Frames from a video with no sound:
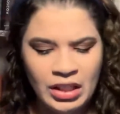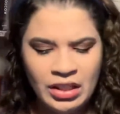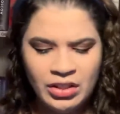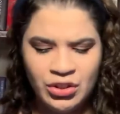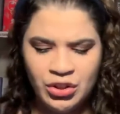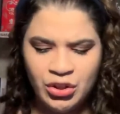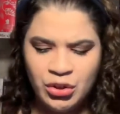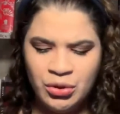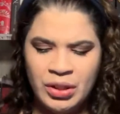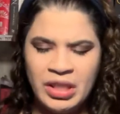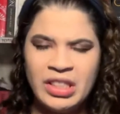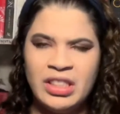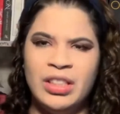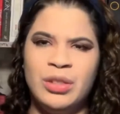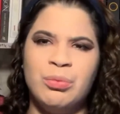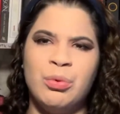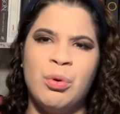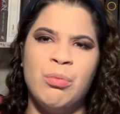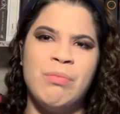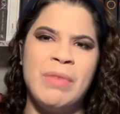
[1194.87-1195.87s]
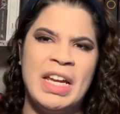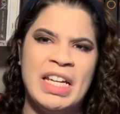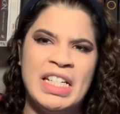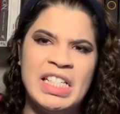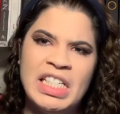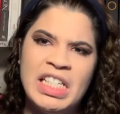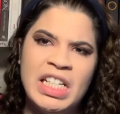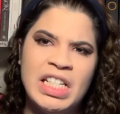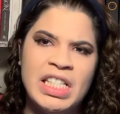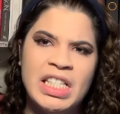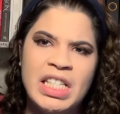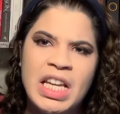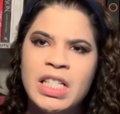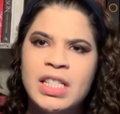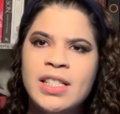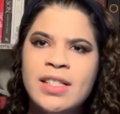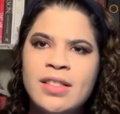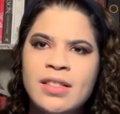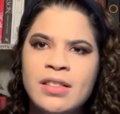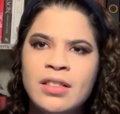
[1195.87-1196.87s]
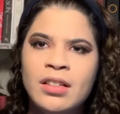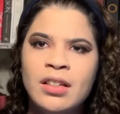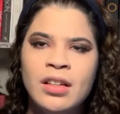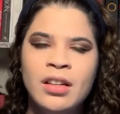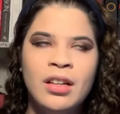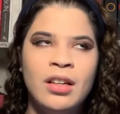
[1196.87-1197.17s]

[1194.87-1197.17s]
a strictly romantic sense.